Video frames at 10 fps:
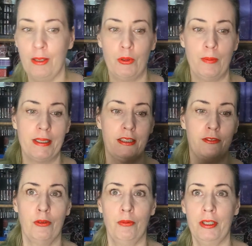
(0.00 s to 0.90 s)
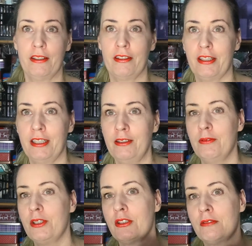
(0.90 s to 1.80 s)
I bought myself one other thing
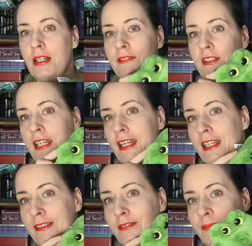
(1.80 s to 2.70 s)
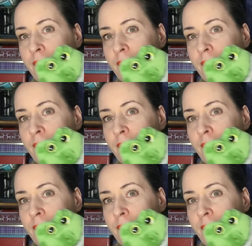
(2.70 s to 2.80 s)
which arrived today,